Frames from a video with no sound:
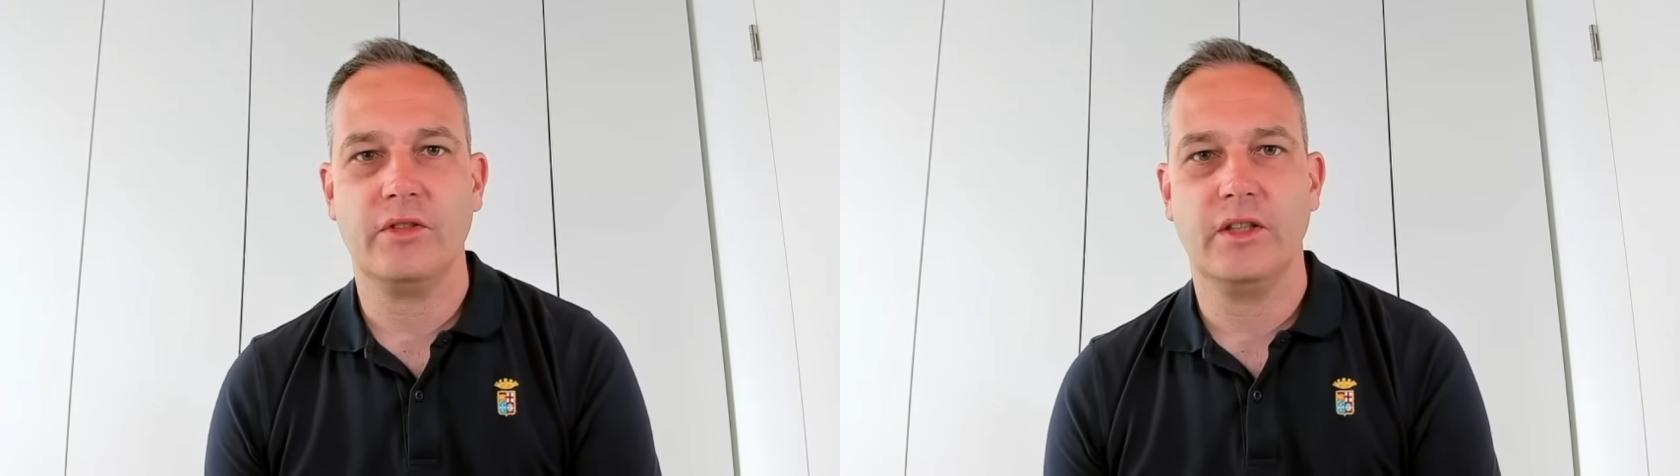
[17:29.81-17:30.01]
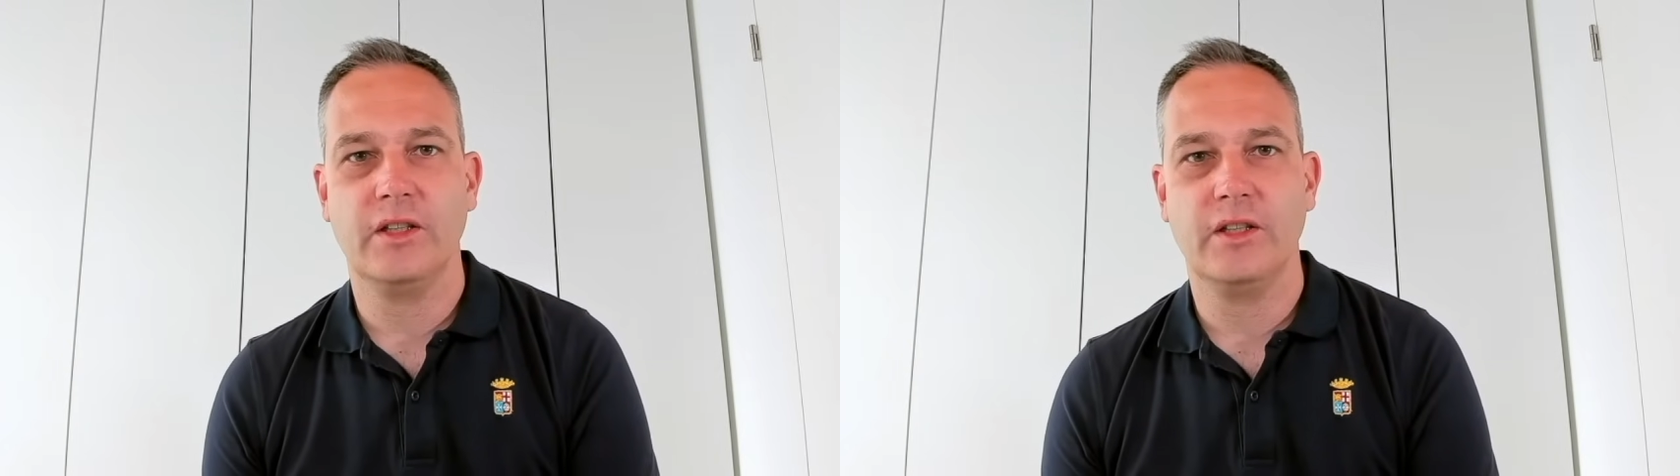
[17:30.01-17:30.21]

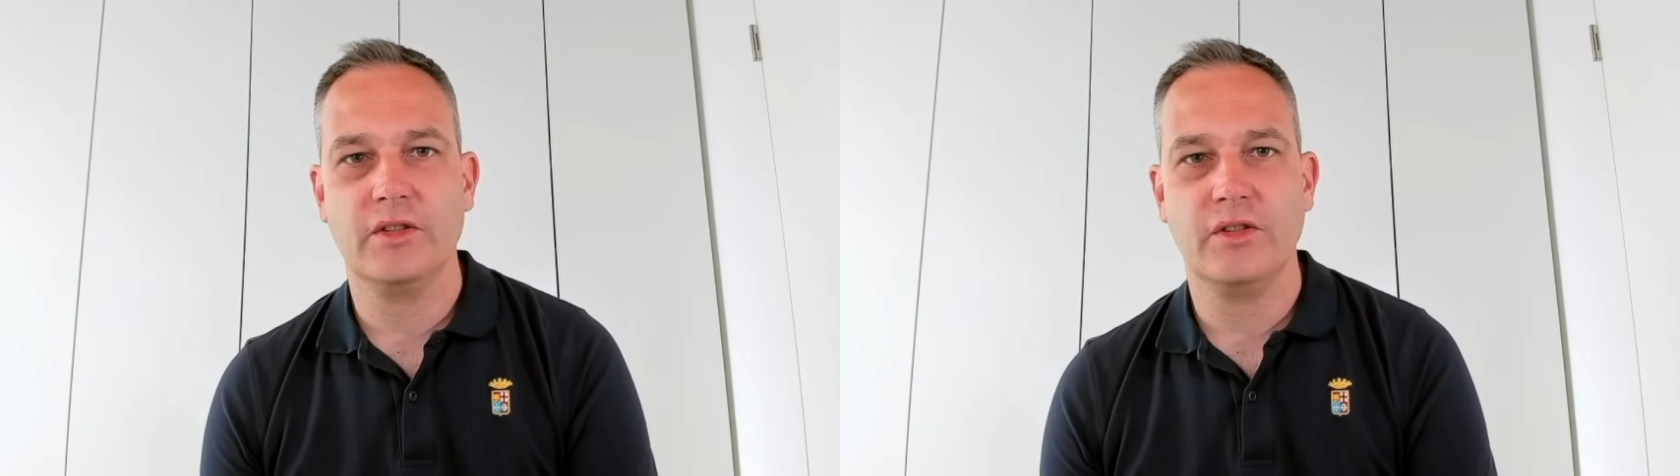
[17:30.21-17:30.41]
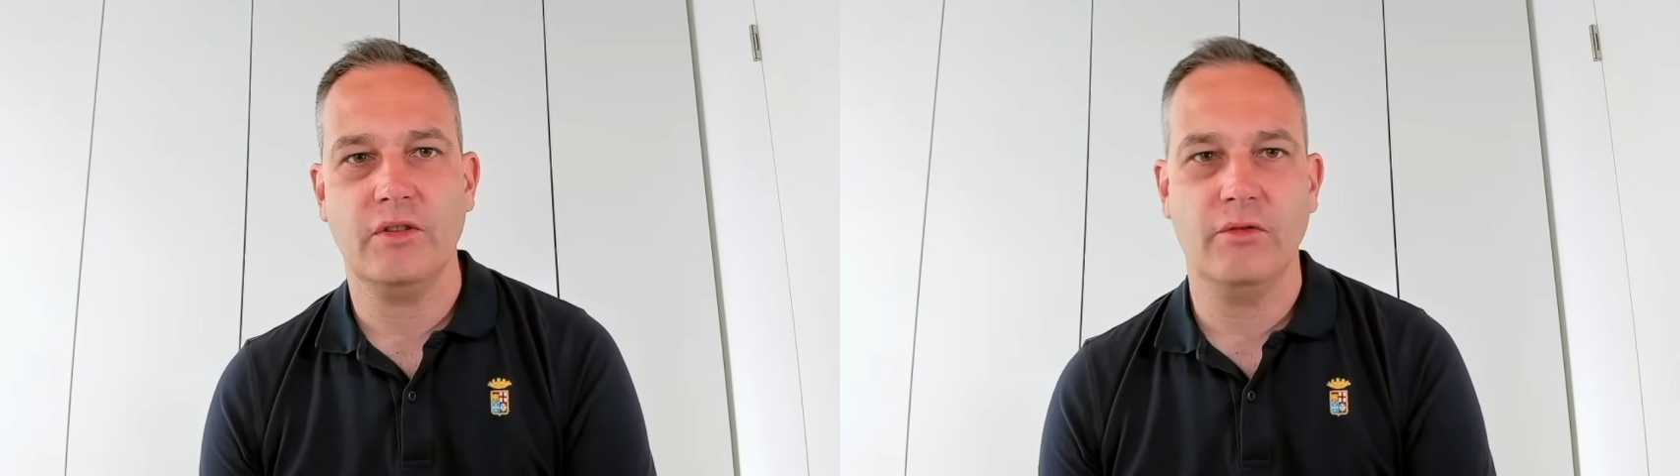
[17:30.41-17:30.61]
are
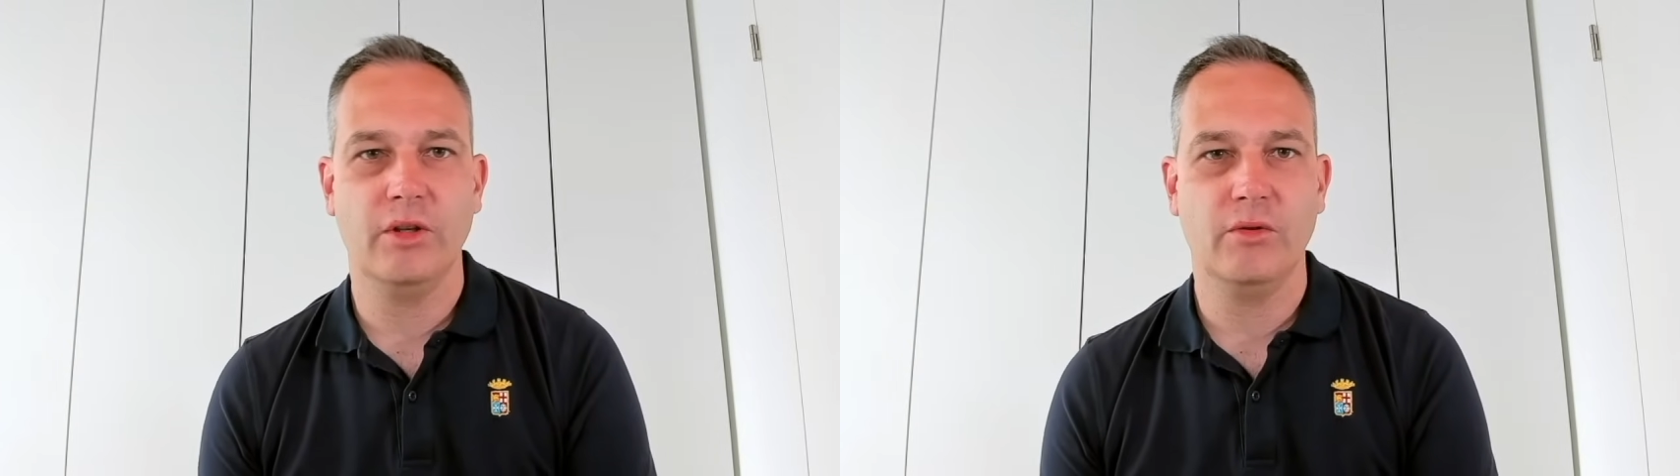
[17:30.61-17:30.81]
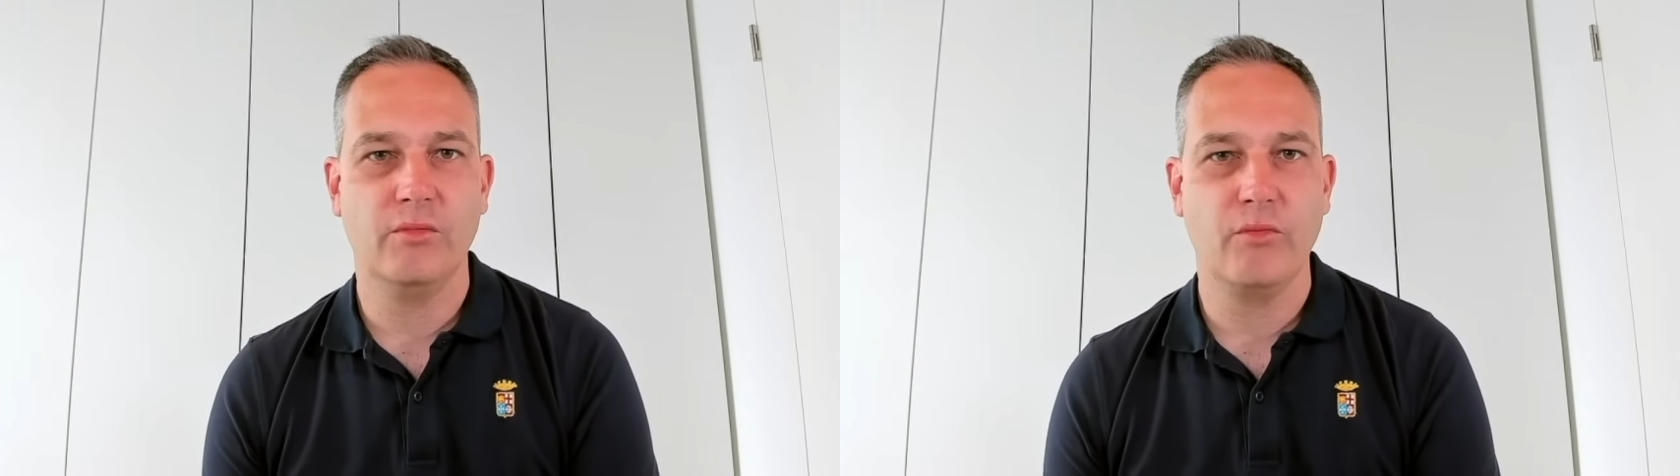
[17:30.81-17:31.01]
slower
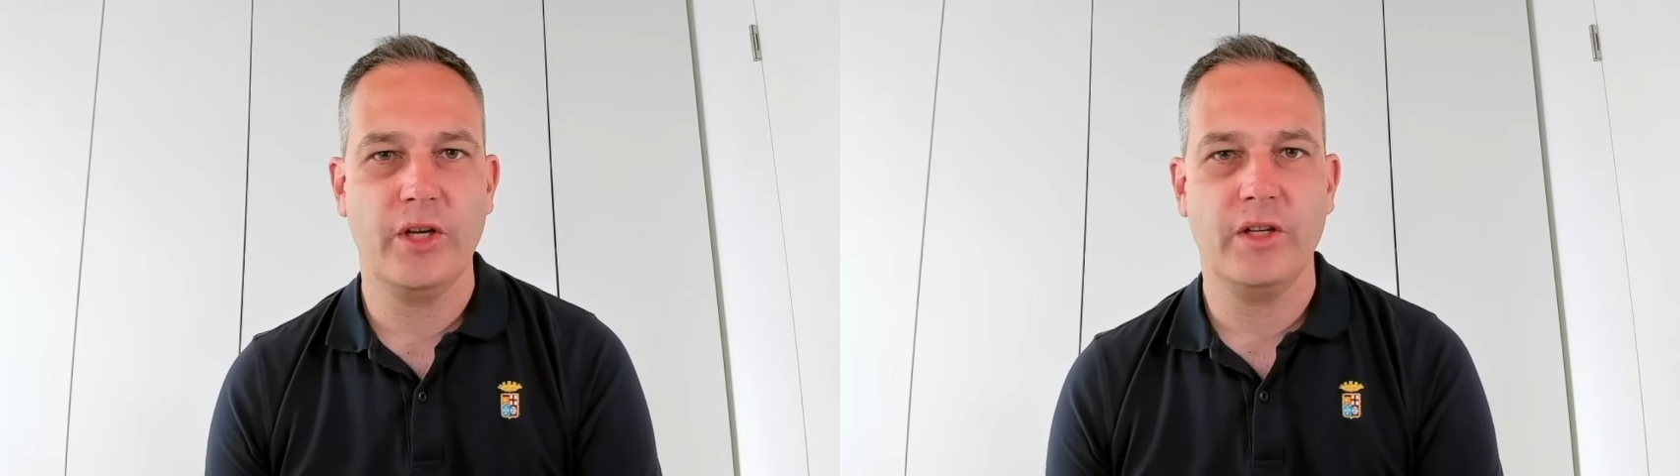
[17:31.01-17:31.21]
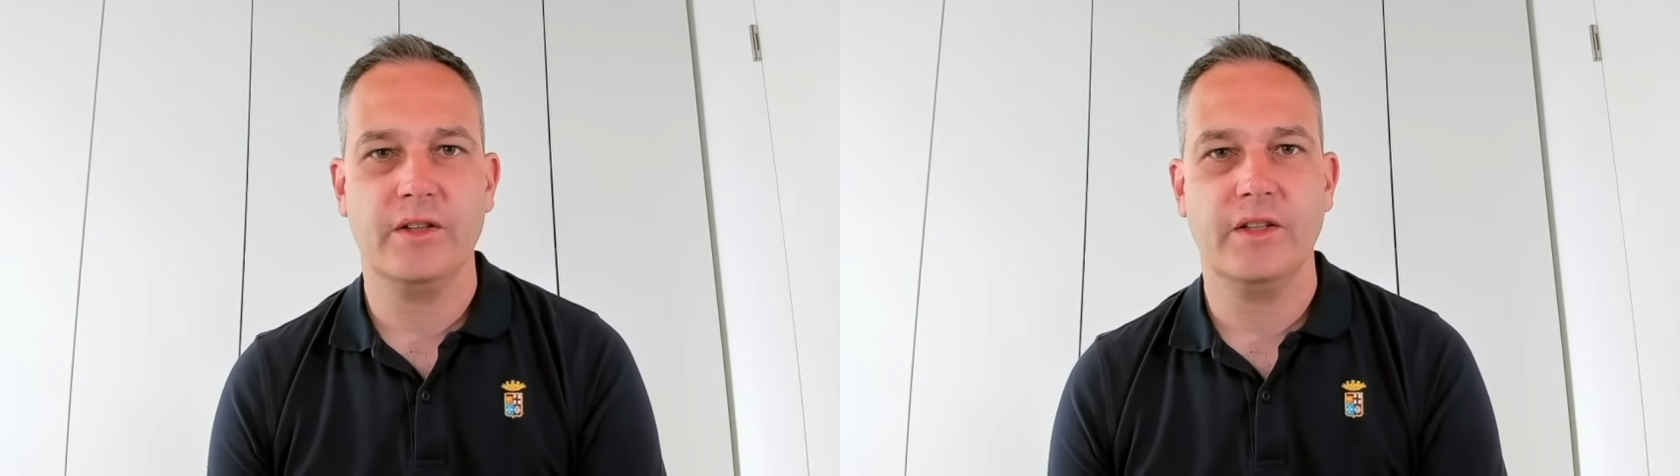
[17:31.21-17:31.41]
or
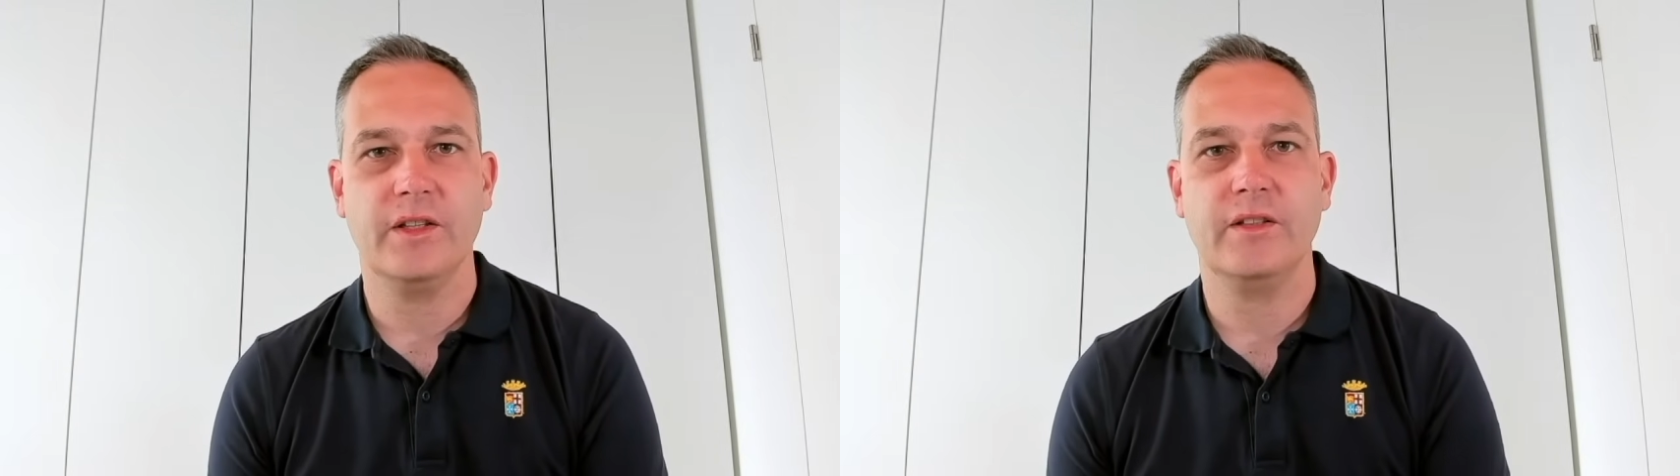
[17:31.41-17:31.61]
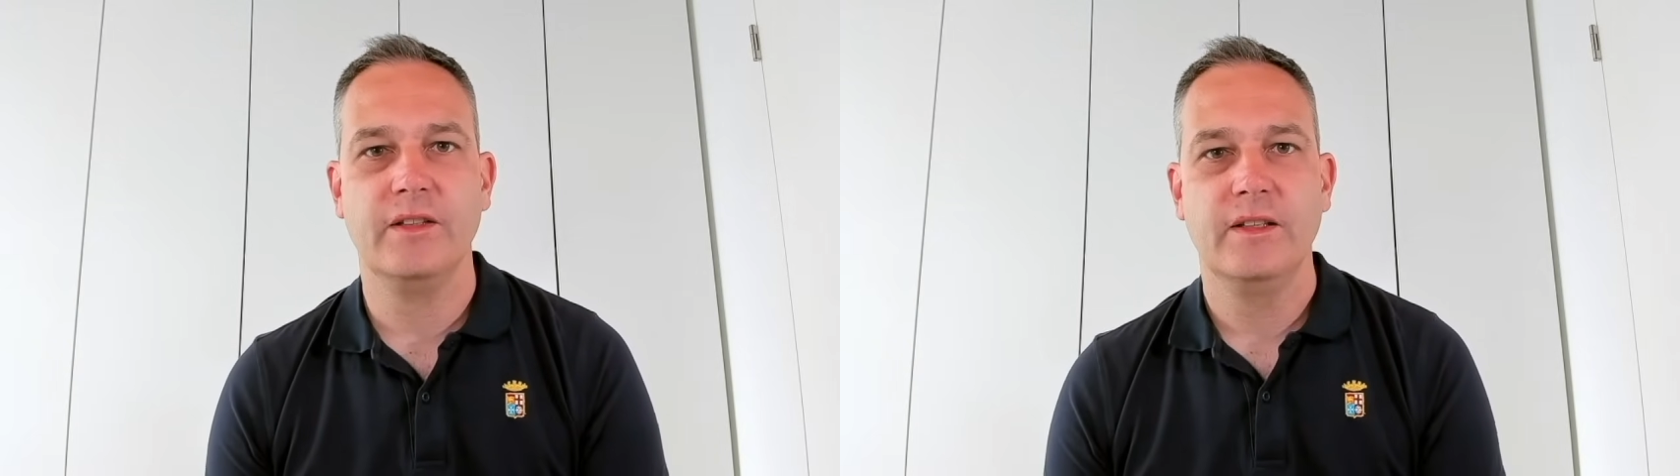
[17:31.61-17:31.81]
weaker than